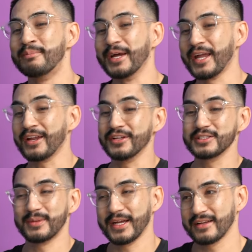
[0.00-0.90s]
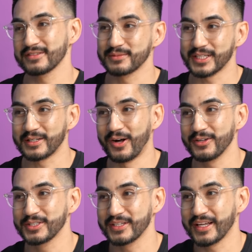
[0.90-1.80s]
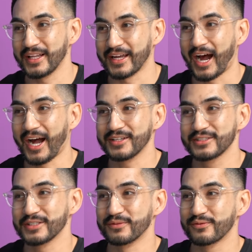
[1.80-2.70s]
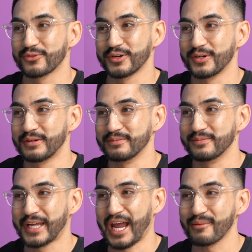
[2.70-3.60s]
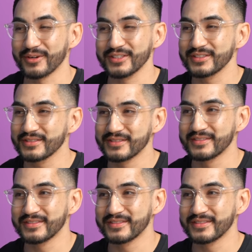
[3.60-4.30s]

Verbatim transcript: Yeah. But aliens might have some technology that like hides them from cameras.